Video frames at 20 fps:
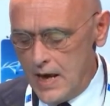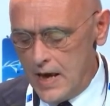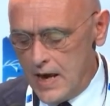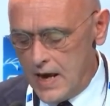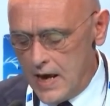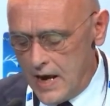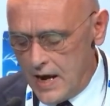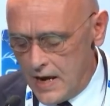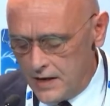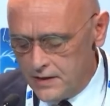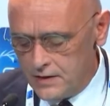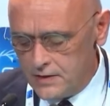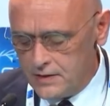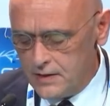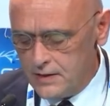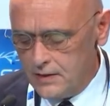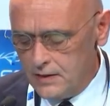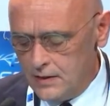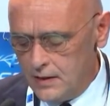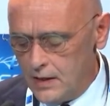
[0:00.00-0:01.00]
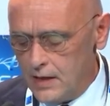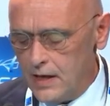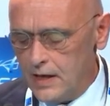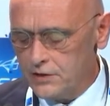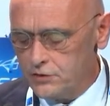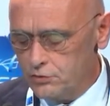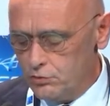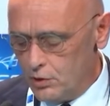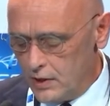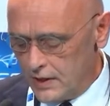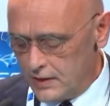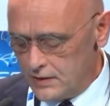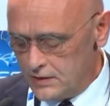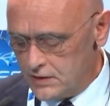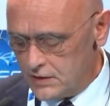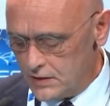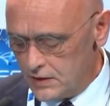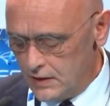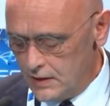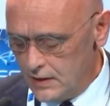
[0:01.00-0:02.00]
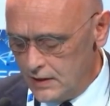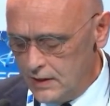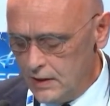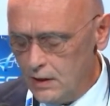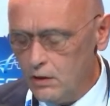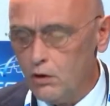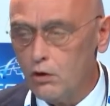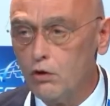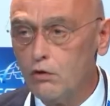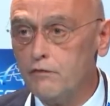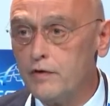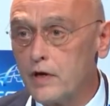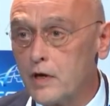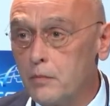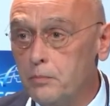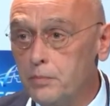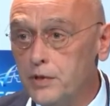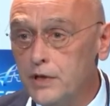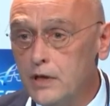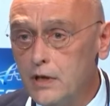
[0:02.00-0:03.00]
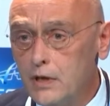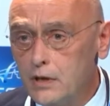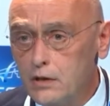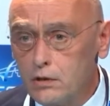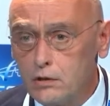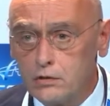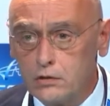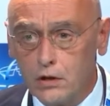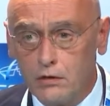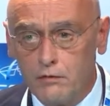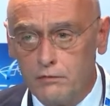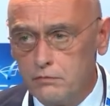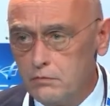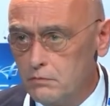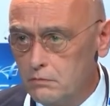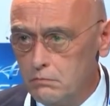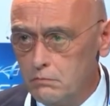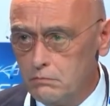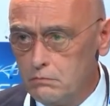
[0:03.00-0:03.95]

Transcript: And as you can see, over a period of